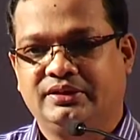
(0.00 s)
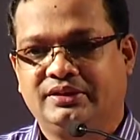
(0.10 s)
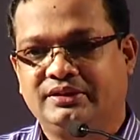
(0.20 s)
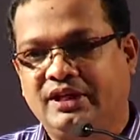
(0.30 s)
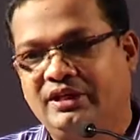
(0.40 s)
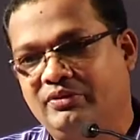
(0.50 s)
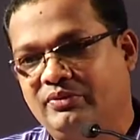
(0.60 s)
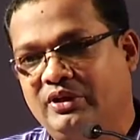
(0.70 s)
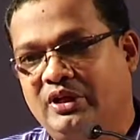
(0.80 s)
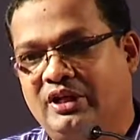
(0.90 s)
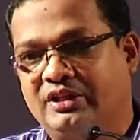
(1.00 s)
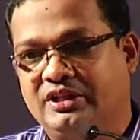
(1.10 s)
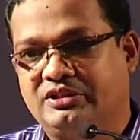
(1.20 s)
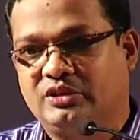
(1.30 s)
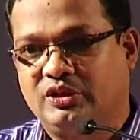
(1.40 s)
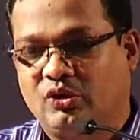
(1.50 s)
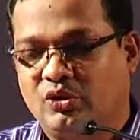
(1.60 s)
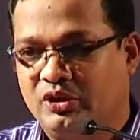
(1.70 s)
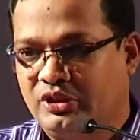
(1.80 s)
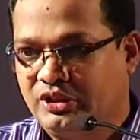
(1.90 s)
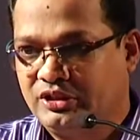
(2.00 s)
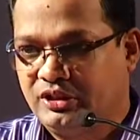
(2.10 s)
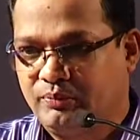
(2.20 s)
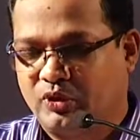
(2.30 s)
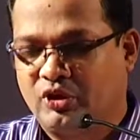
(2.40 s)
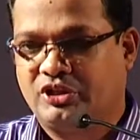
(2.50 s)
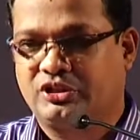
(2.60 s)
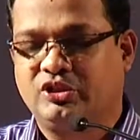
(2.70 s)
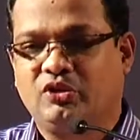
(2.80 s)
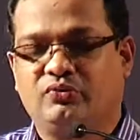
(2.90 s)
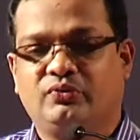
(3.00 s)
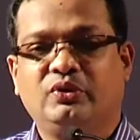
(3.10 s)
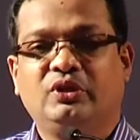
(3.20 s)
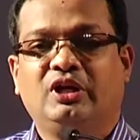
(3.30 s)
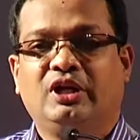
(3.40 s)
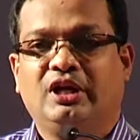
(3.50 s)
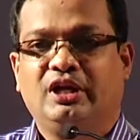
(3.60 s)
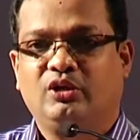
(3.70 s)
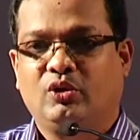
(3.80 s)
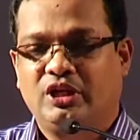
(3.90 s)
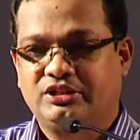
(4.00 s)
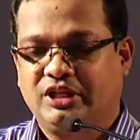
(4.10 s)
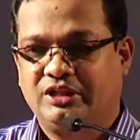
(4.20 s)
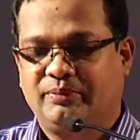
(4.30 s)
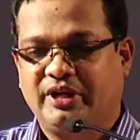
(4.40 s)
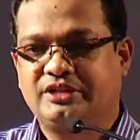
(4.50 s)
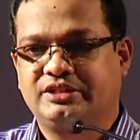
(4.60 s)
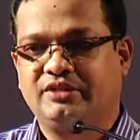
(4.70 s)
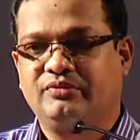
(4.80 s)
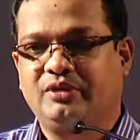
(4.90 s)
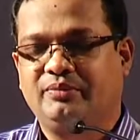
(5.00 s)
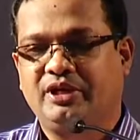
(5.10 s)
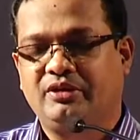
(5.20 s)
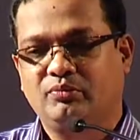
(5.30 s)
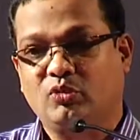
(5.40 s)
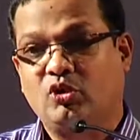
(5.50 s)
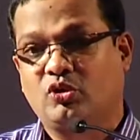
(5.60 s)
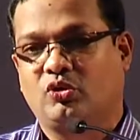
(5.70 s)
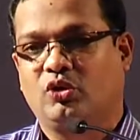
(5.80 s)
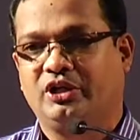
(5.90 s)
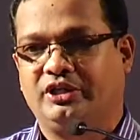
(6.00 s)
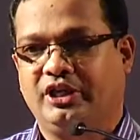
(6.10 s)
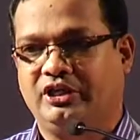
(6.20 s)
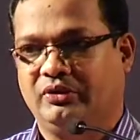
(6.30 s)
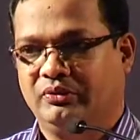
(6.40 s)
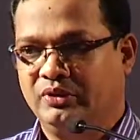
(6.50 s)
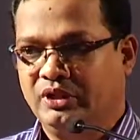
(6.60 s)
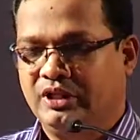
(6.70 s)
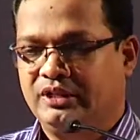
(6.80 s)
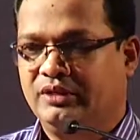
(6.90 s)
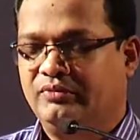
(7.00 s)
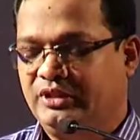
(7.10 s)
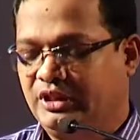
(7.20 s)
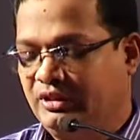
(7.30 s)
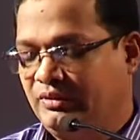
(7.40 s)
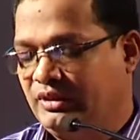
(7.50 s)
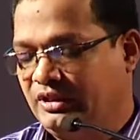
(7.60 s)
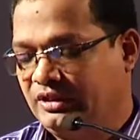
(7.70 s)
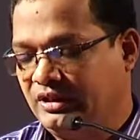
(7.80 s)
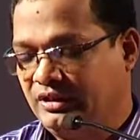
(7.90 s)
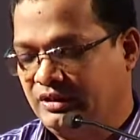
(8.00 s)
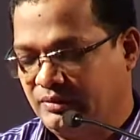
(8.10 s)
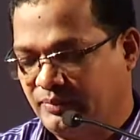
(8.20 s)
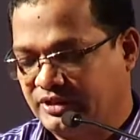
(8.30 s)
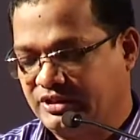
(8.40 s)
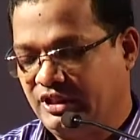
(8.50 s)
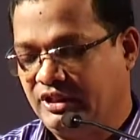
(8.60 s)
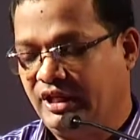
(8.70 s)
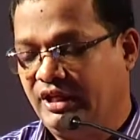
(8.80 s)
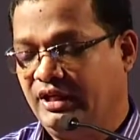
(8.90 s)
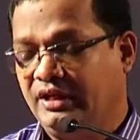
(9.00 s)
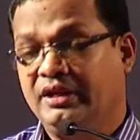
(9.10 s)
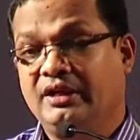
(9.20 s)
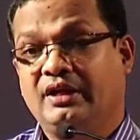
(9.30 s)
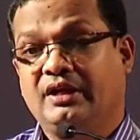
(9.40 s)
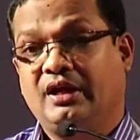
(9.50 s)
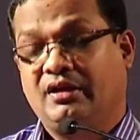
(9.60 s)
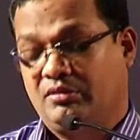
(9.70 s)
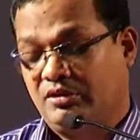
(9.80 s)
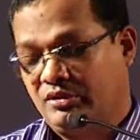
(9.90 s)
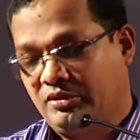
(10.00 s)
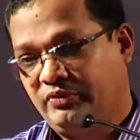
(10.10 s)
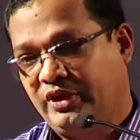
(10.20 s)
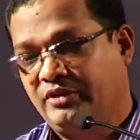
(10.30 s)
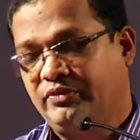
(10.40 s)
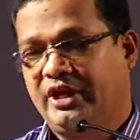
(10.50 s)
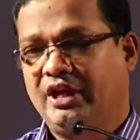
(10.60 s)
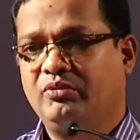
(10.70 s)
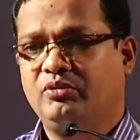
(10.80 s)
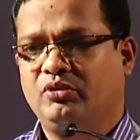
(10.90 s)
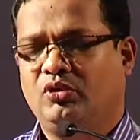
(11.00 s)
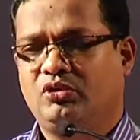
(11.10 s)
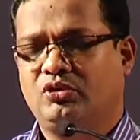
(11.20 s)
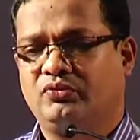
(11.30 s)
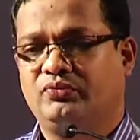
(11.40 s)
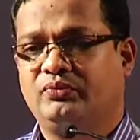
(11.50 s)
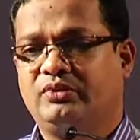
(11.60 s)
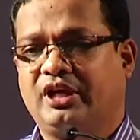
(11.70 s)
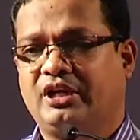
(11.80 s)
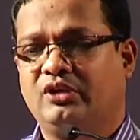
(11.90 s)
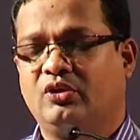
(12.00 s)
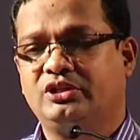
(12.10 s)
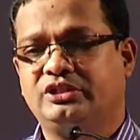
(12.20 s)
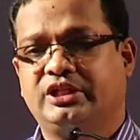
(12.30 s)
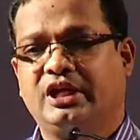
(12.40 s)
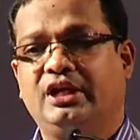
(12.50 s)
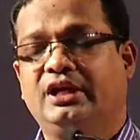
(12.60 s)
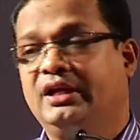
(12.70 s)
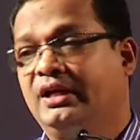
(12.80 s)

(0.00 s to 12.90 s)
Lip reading: Then the production of knowledge, that person will be more qualitative. With the present day, we have lot of technological